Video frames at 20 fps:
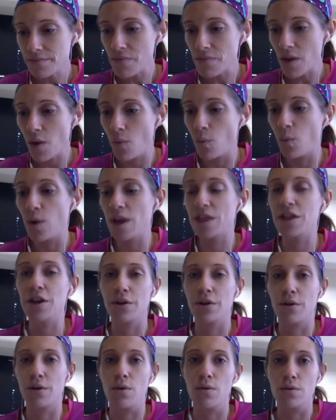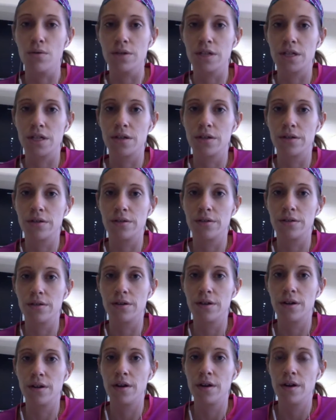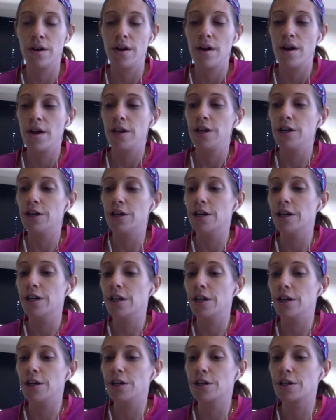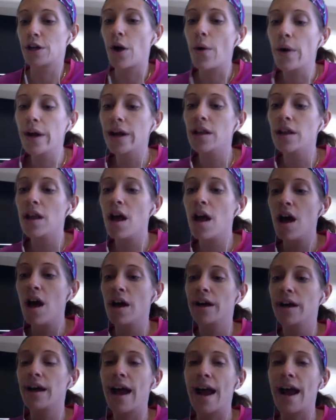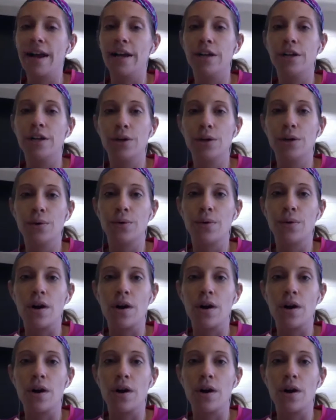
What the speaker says: with your goals. You're going along and you